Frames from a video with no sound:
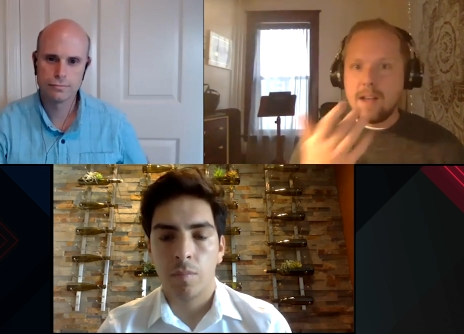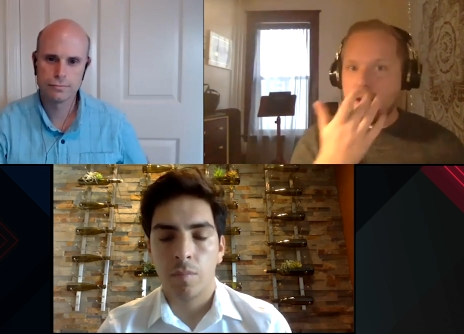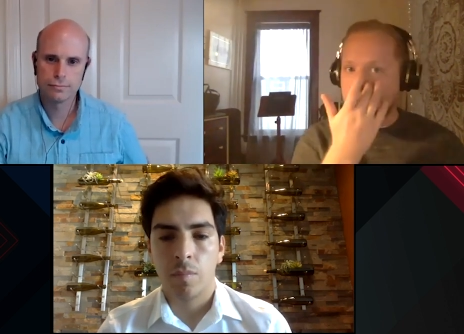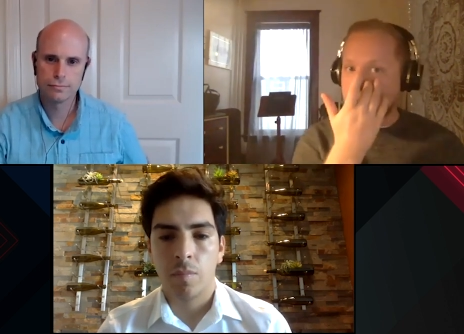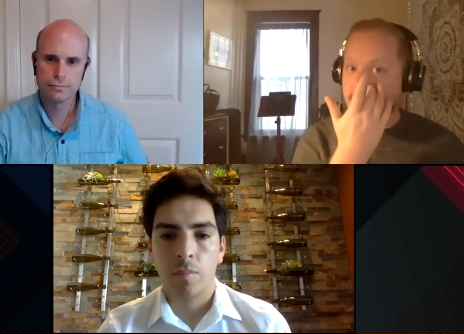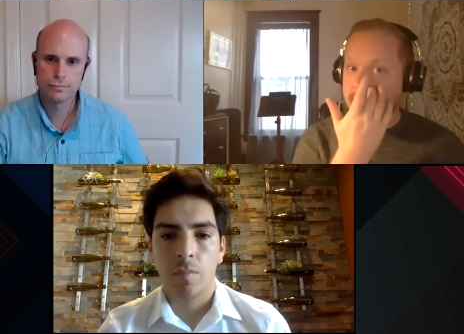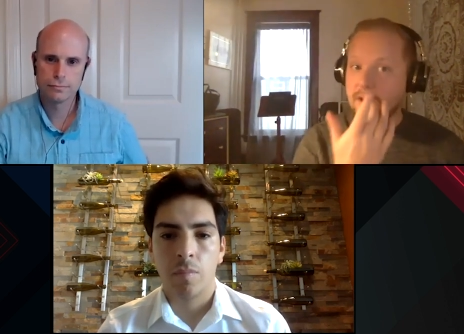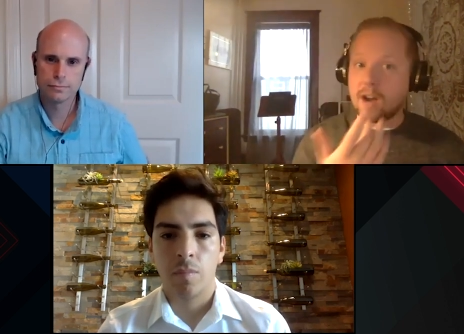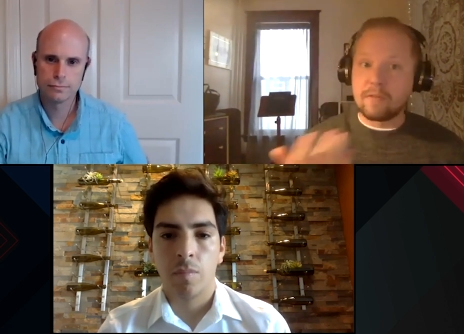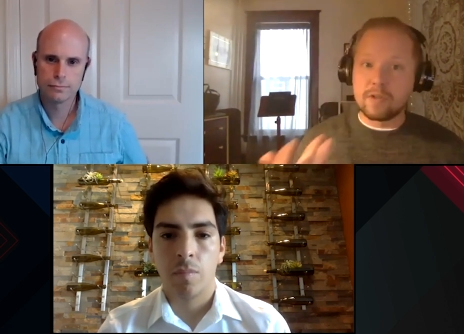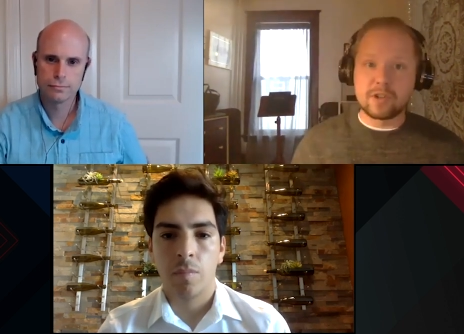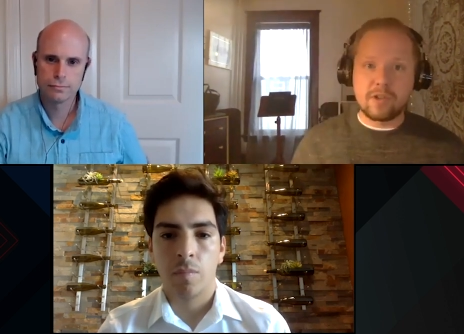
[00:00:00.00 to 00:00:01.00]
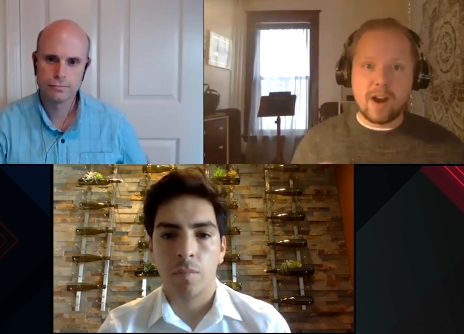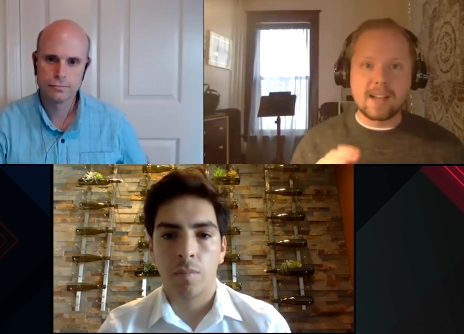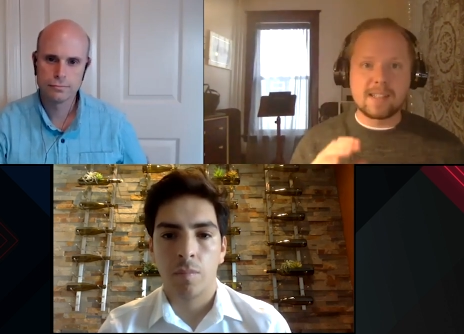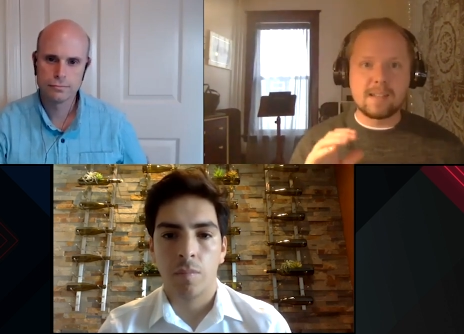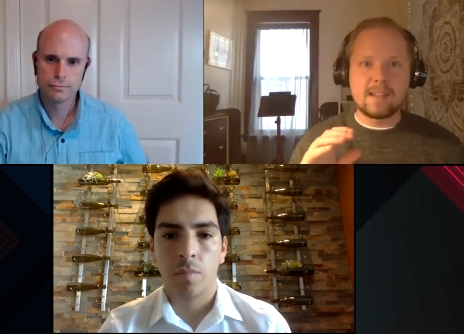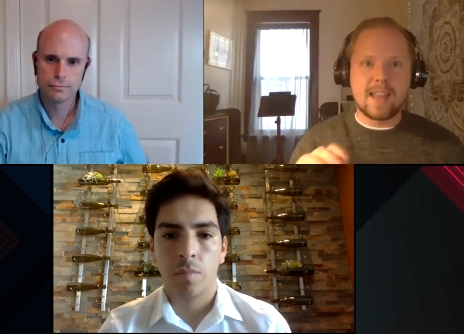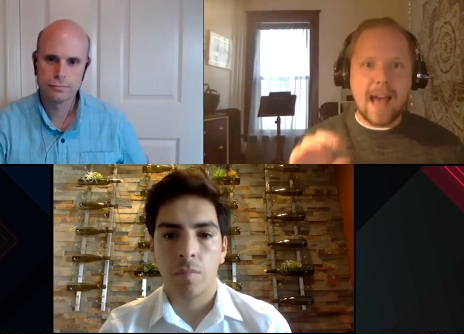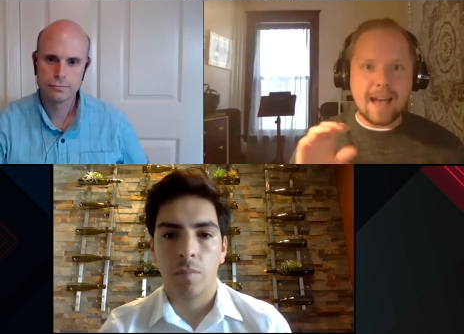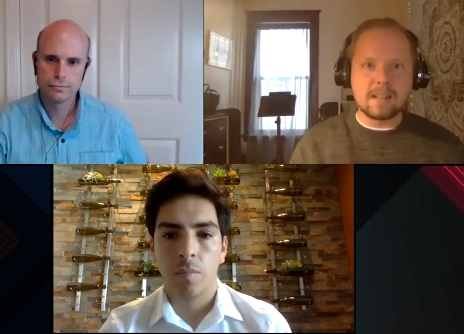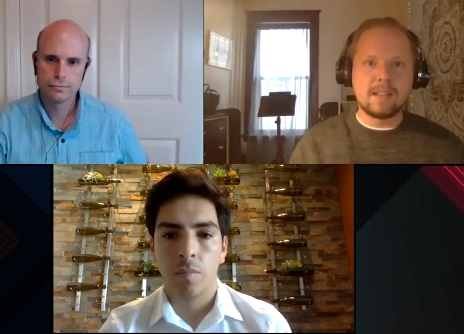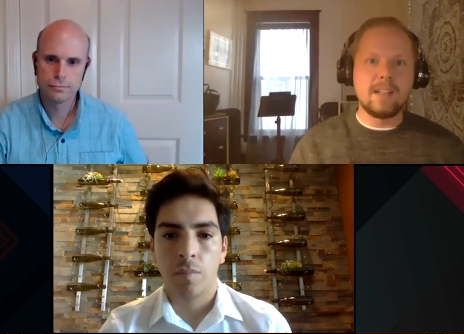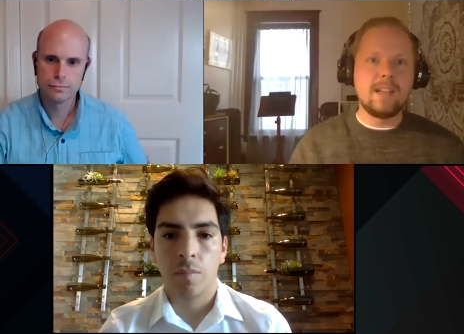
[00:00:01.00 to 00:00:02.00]
Speaker 1: a lot of coverage across that
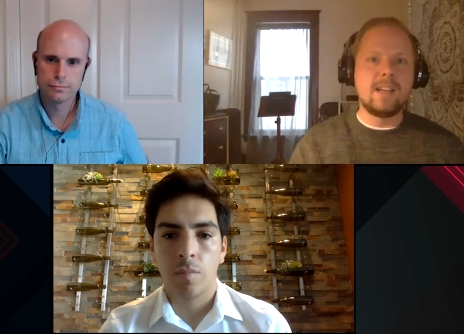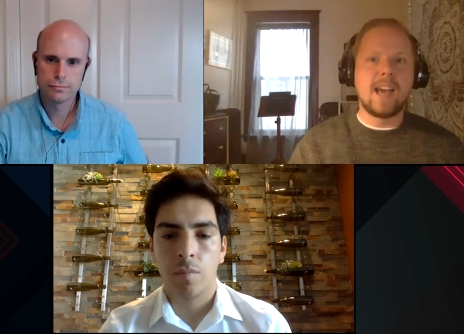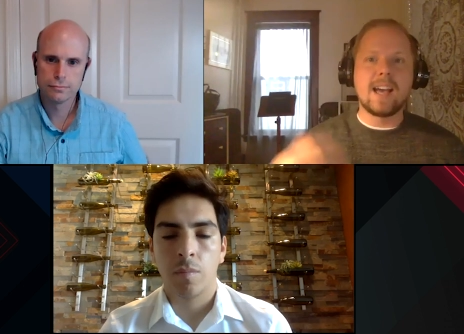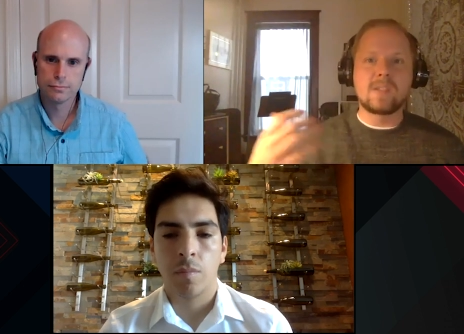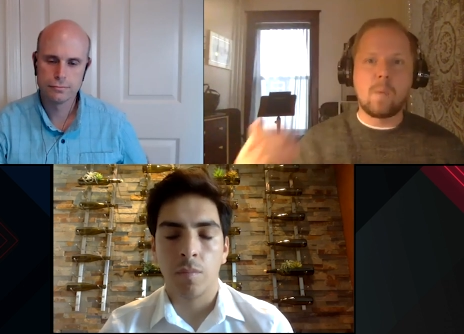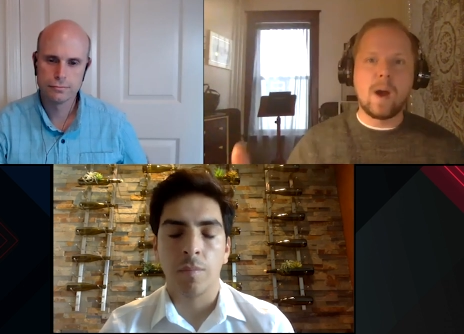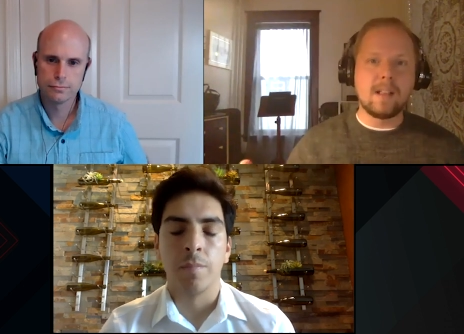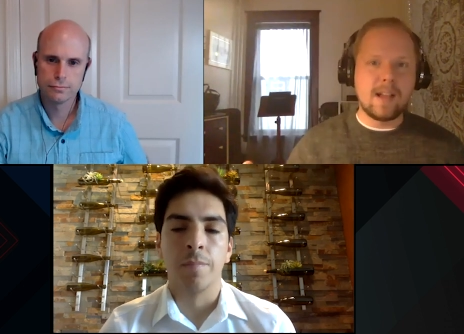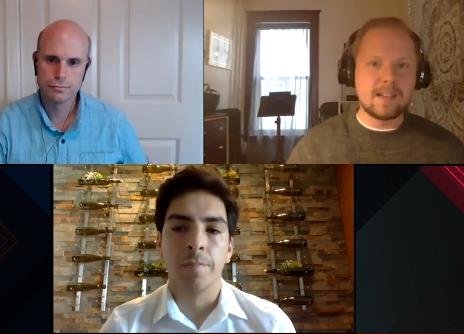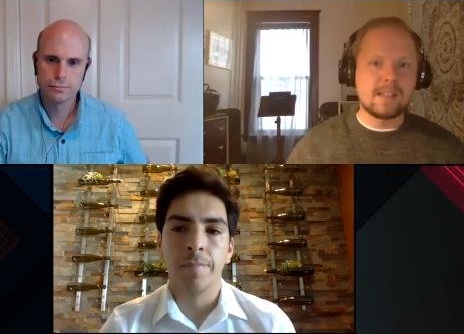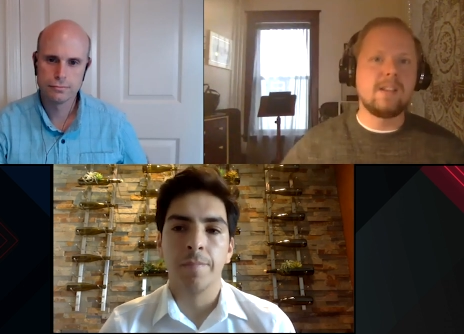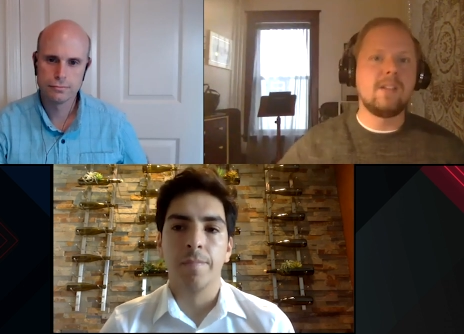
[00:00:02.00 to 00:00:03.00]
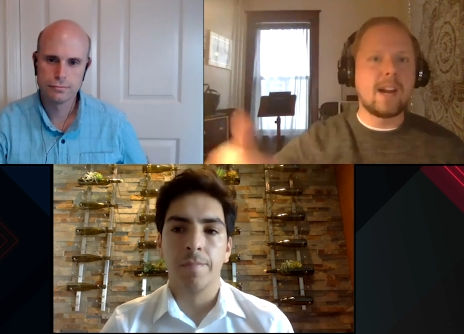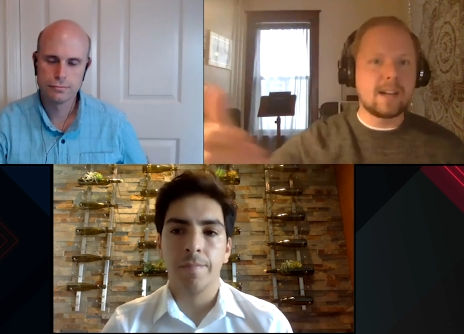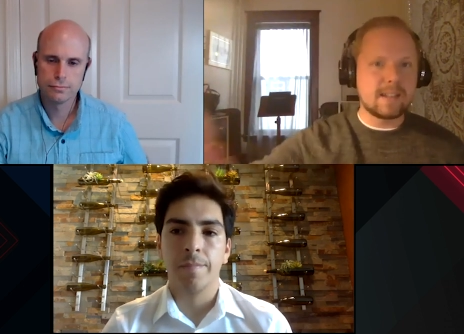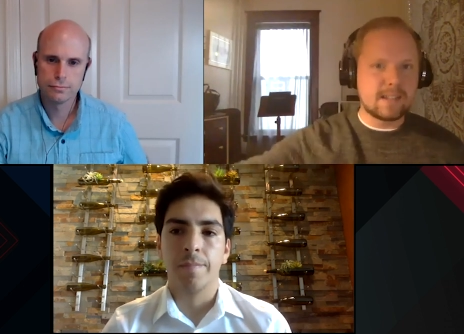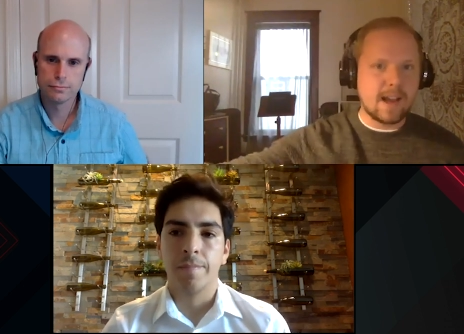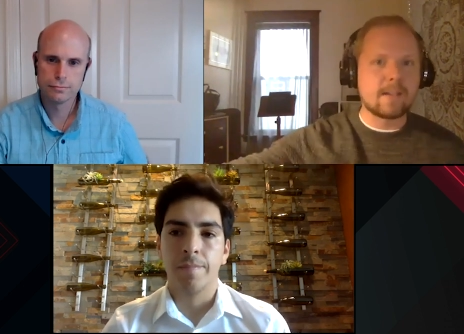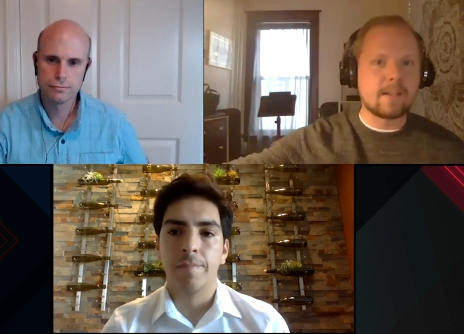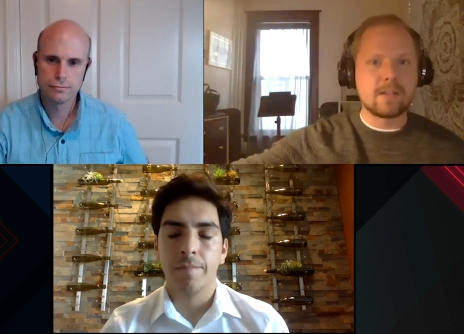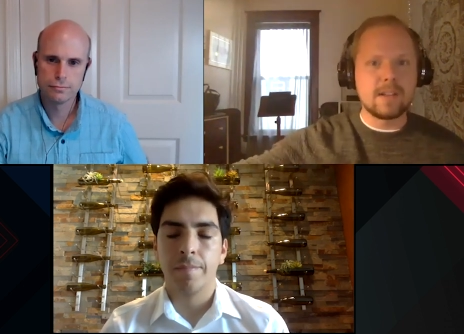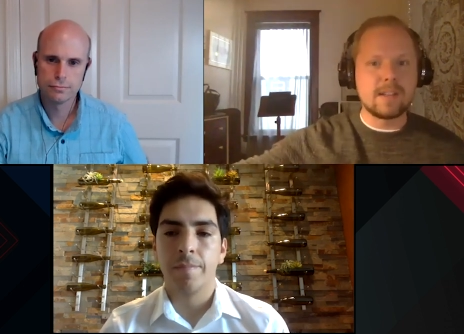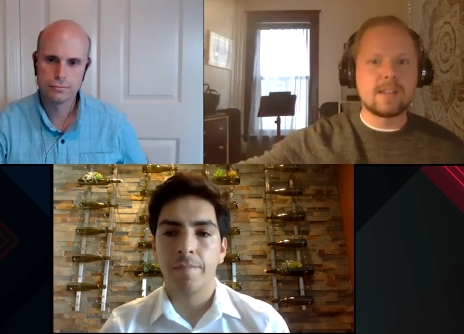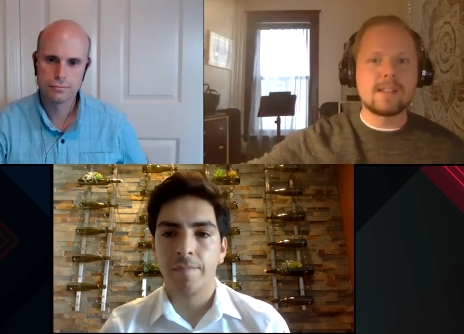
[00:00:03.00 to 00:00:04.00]
league as well as the United Soccer
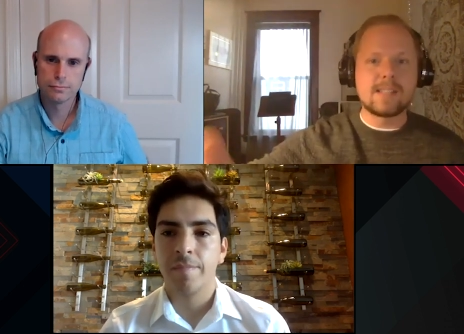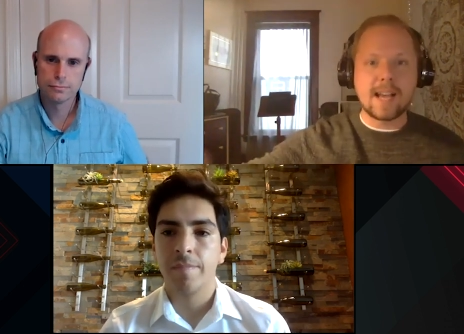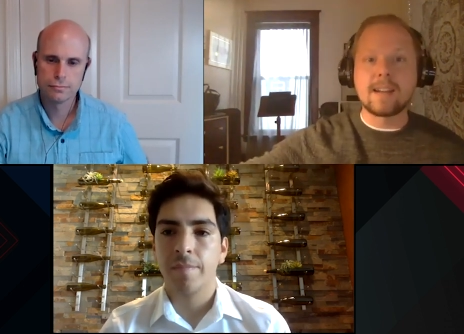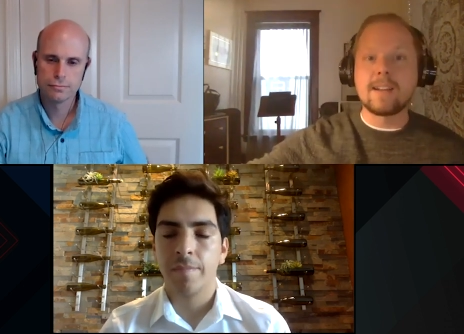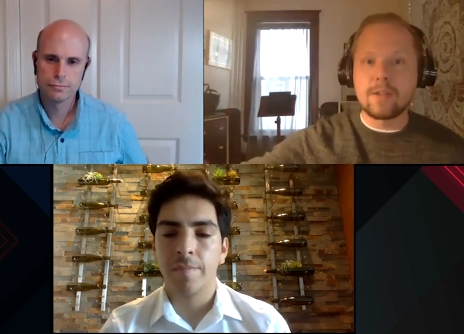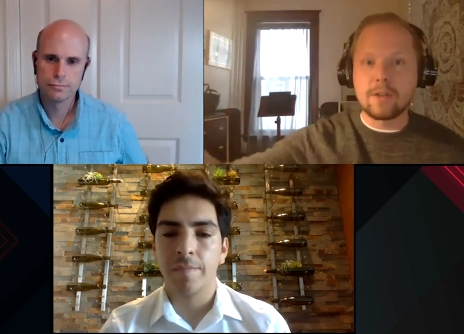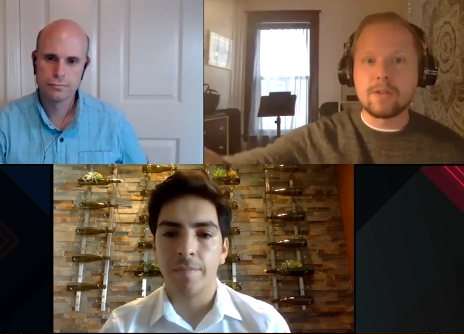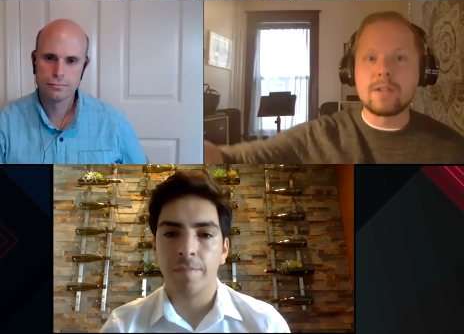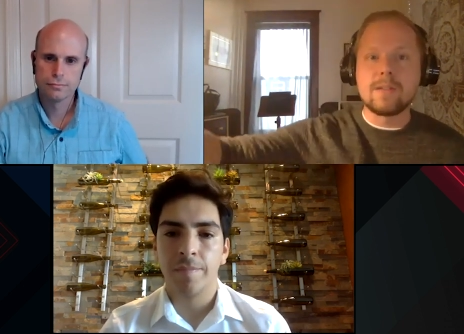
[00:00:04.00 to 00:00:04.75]
League, the second and third